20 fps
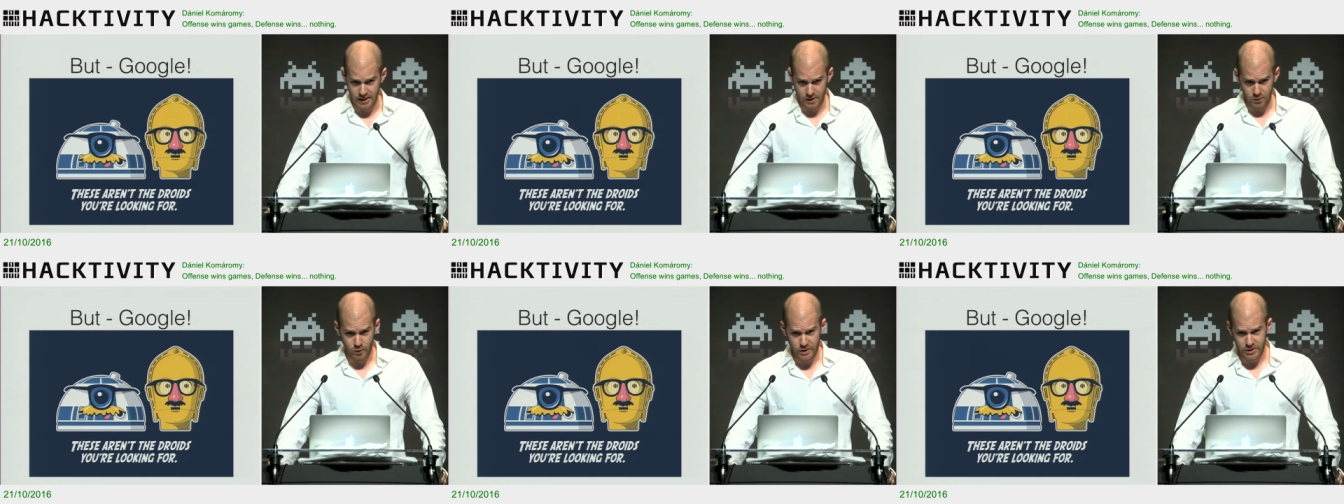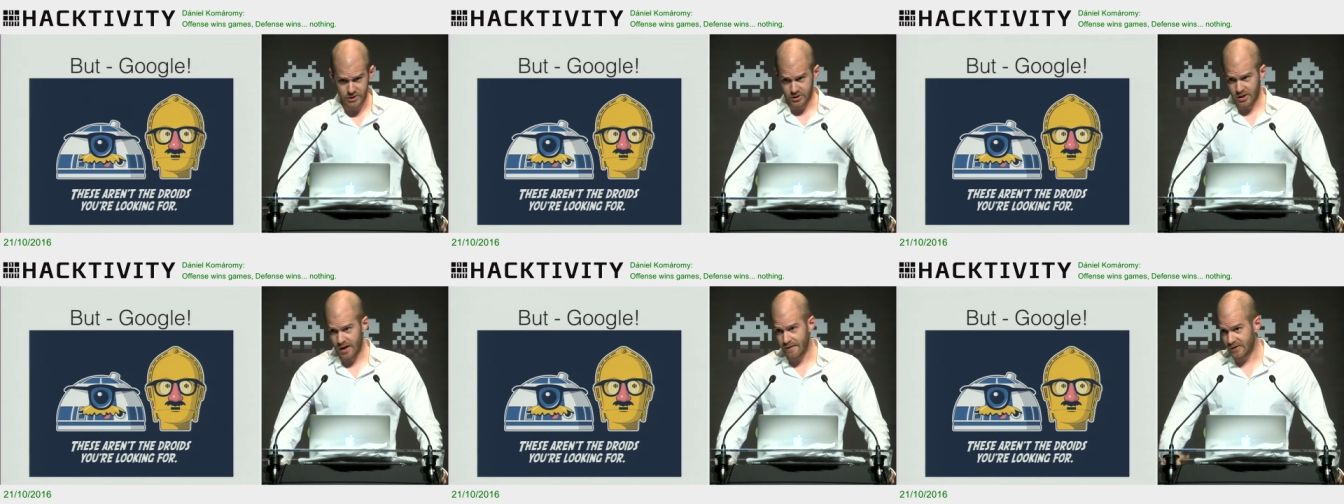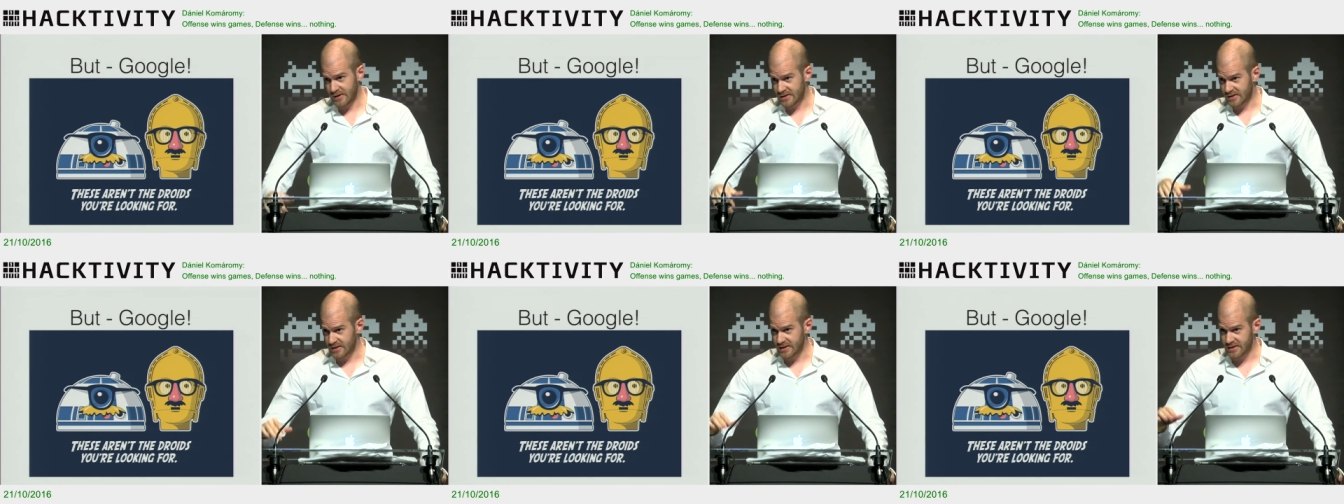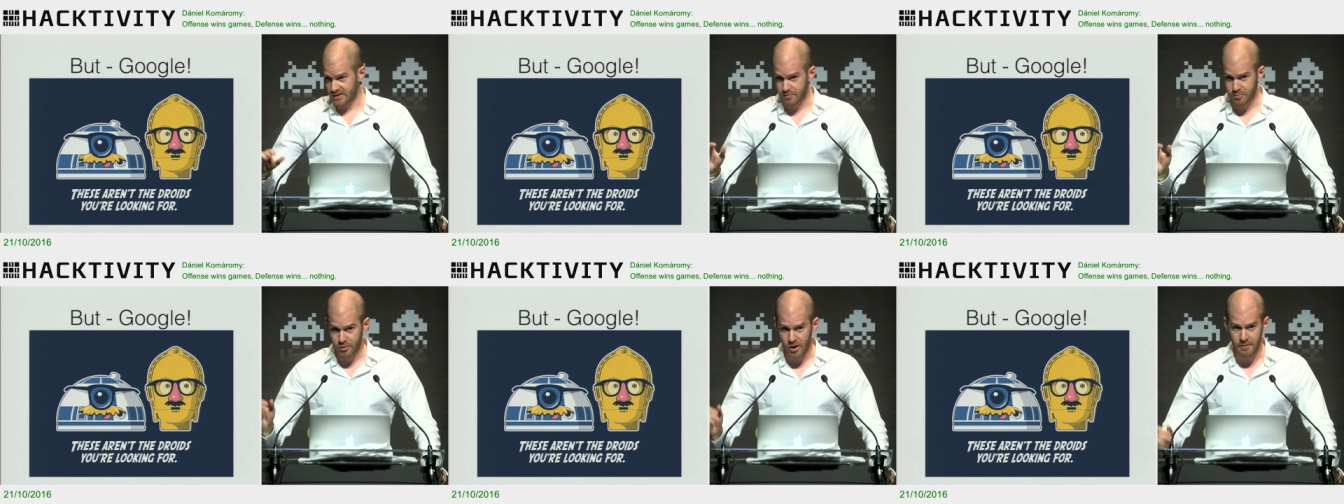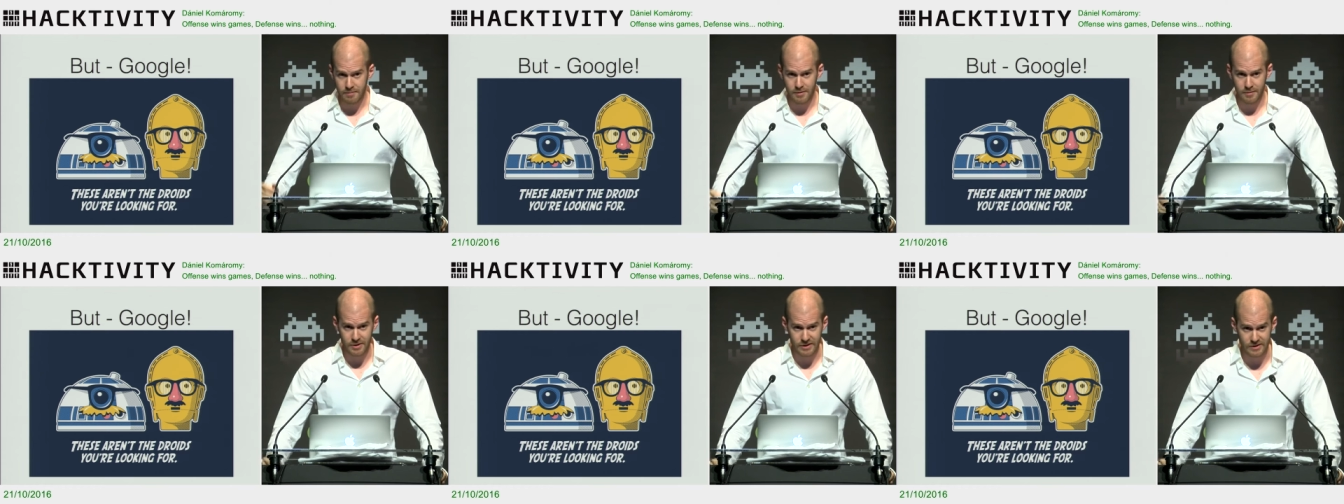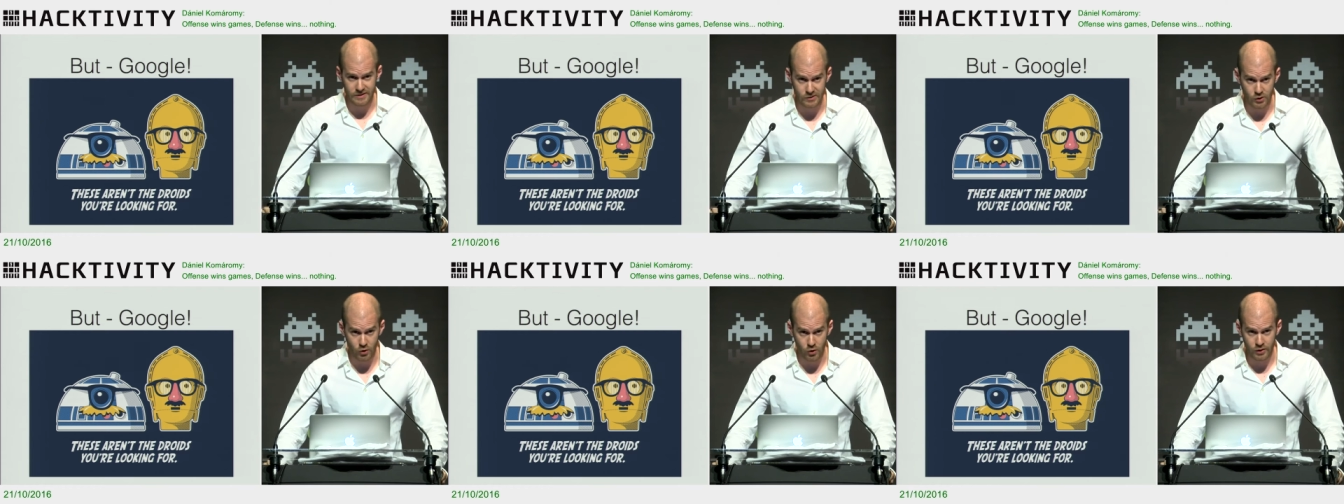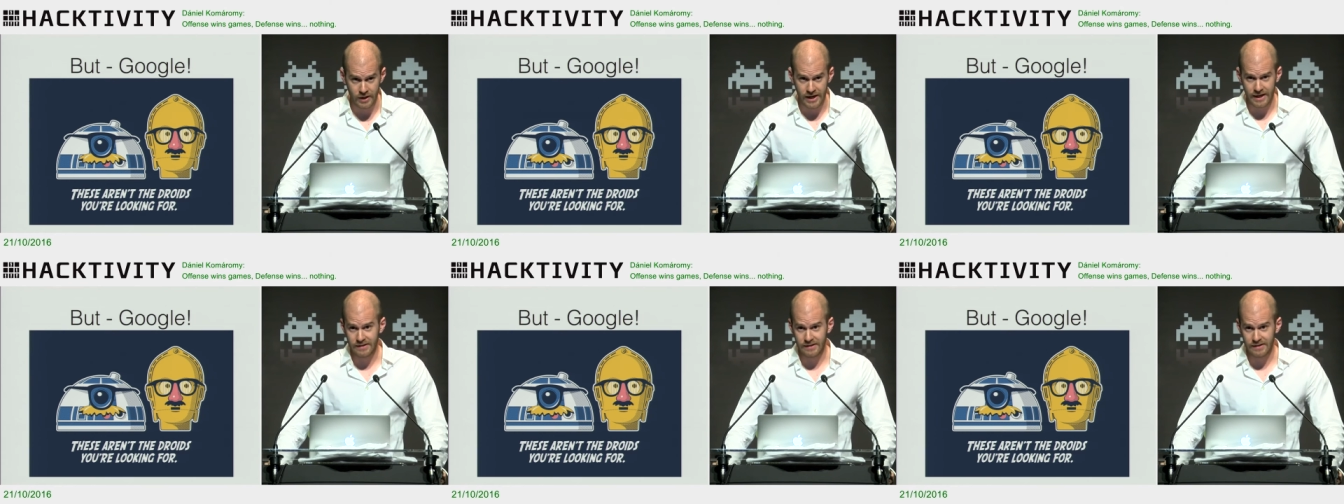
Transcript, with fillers: Which obviously is a problem on its own,